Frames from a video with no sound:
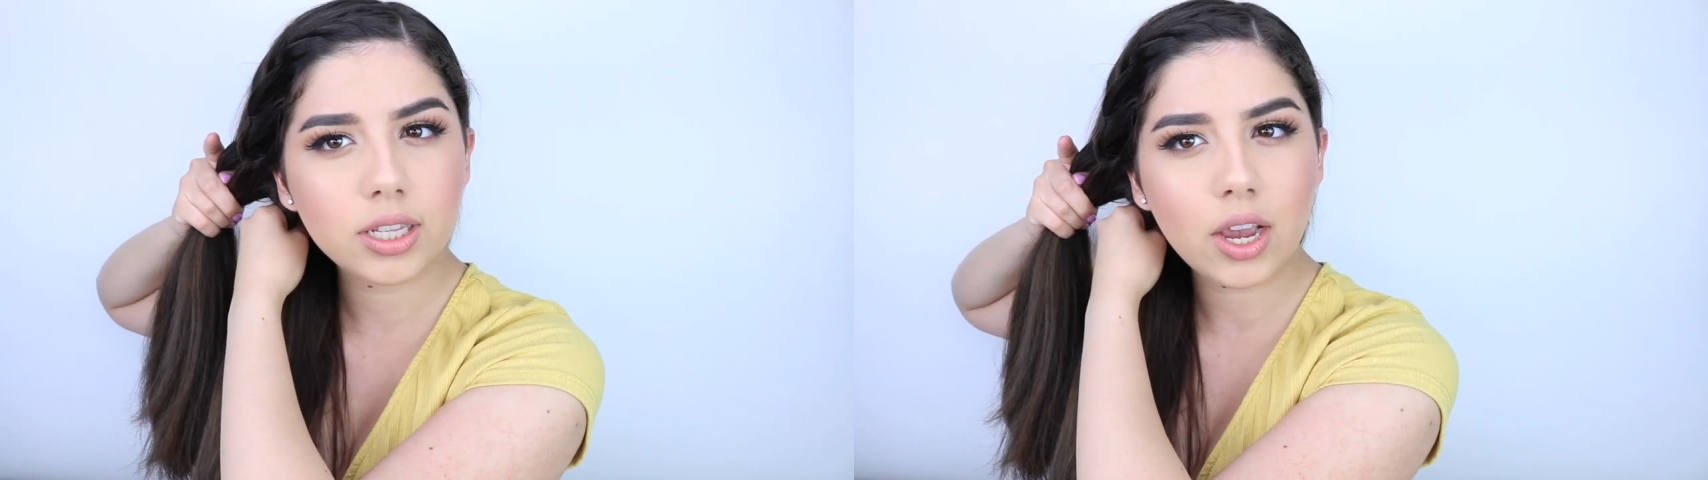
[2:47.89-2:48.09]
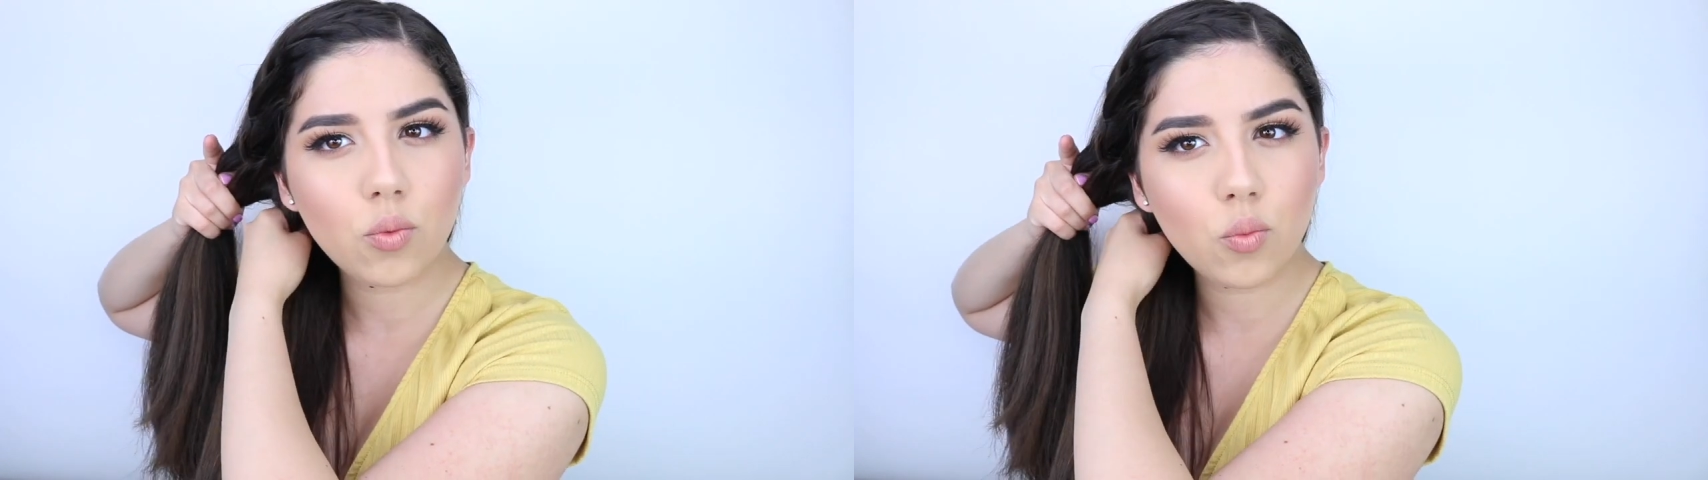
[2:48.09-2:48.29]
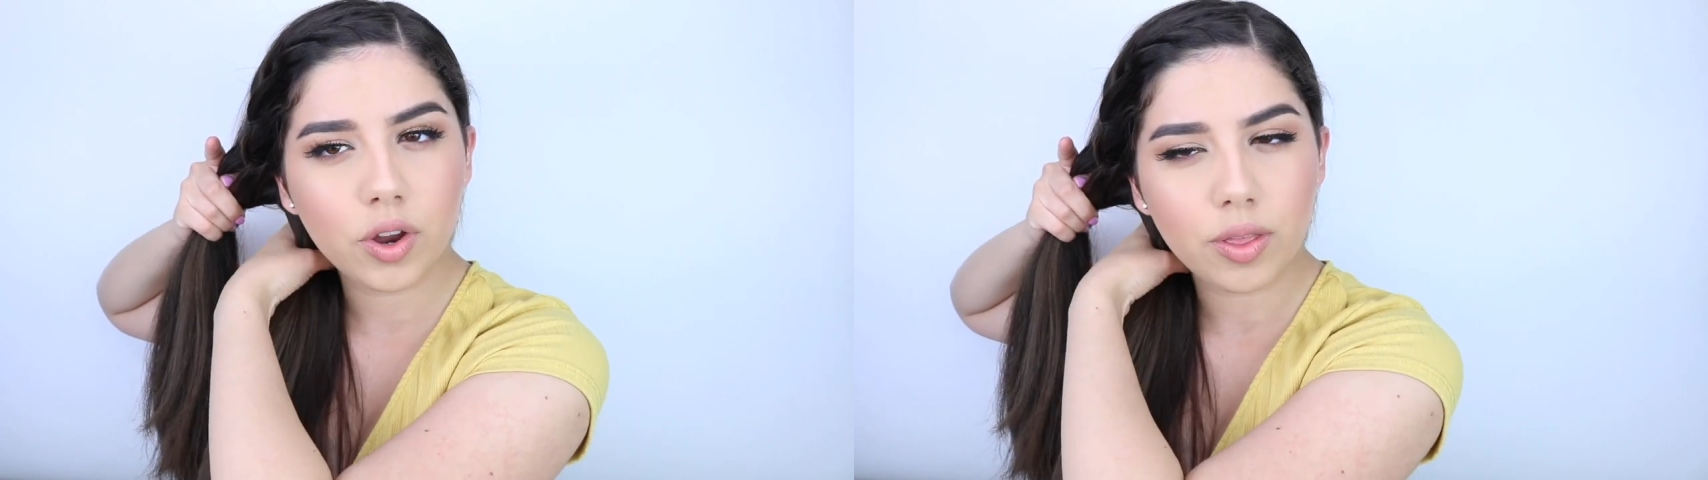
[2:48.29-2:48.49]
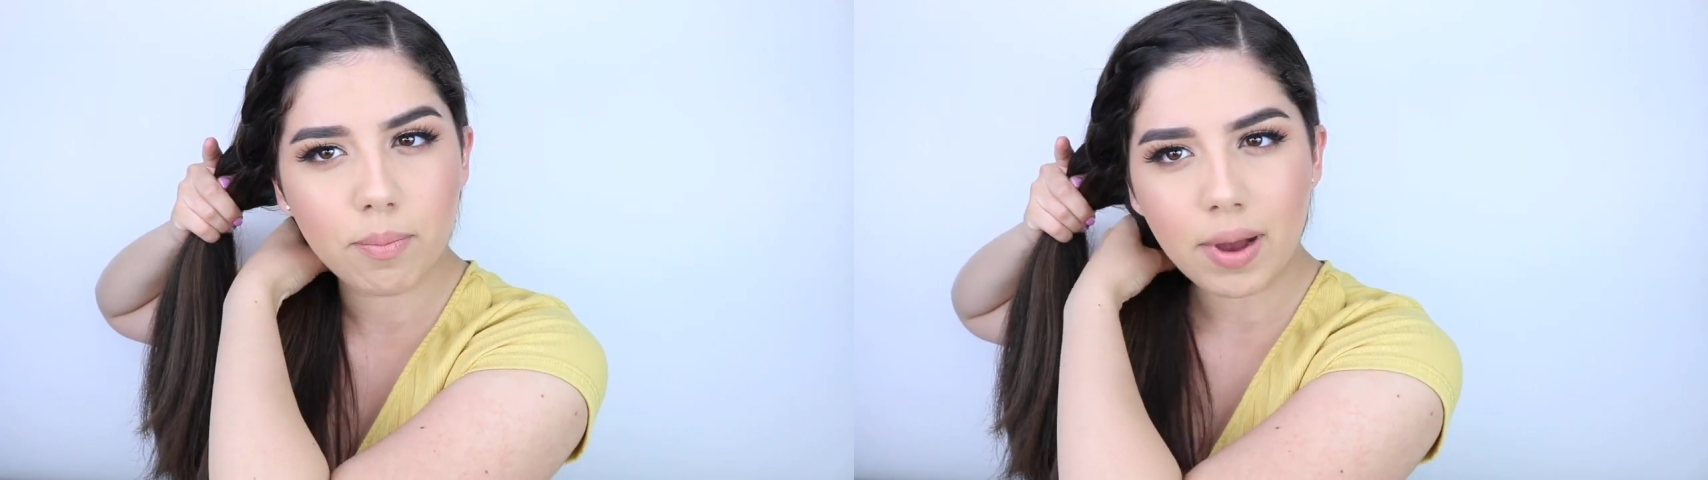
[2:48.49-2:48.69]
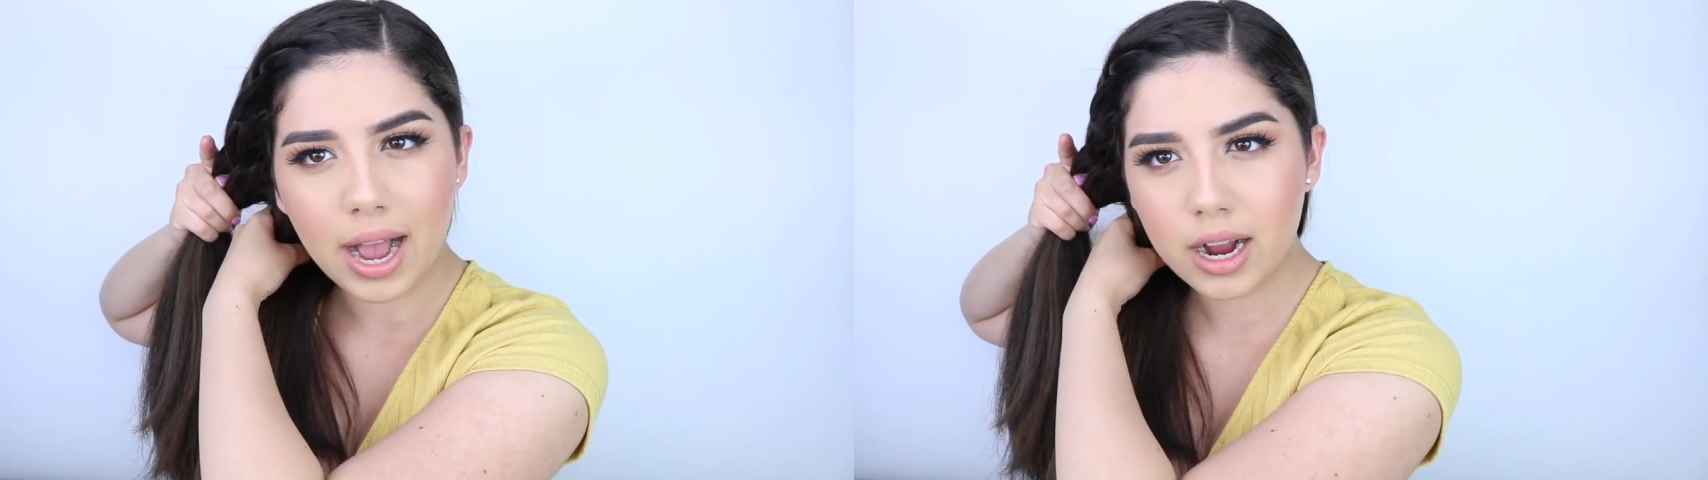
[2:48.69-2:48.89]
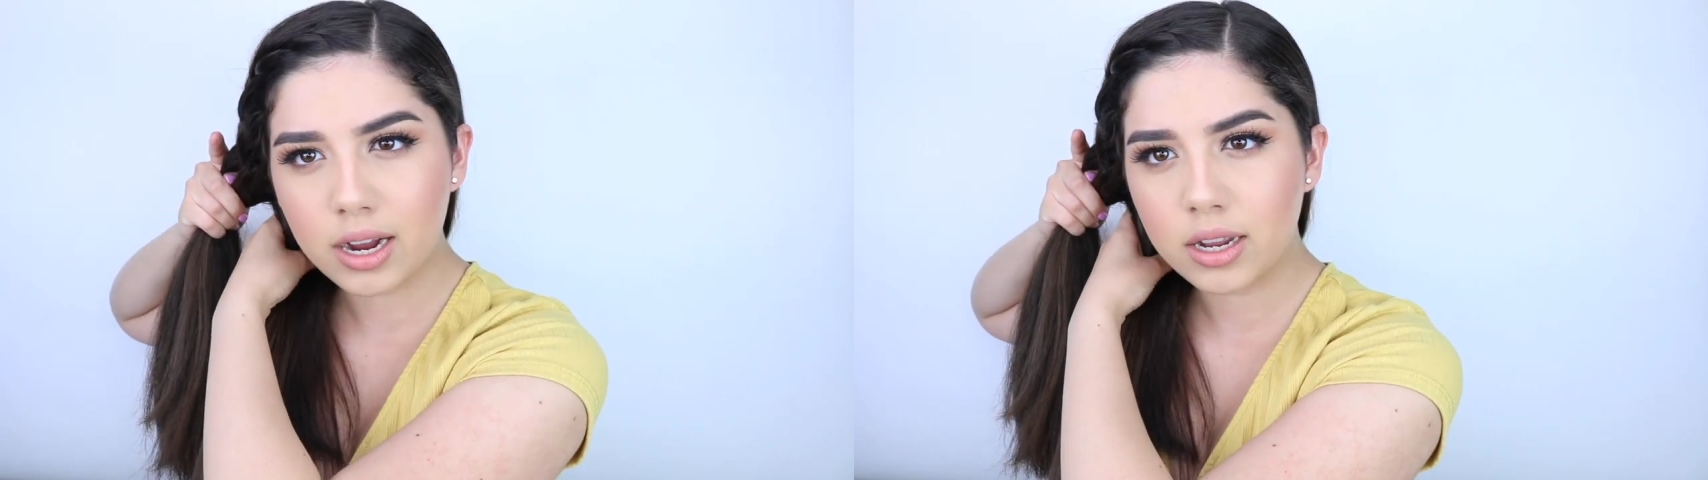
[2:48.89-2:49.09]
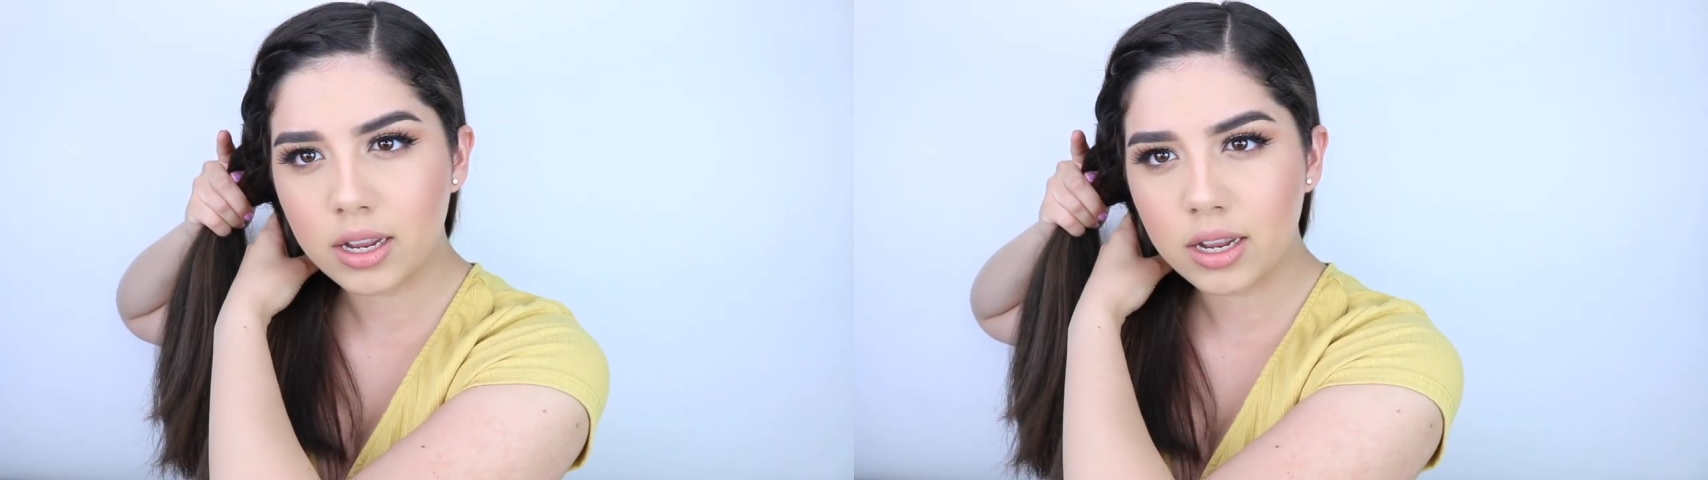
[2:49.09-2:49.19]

like where the back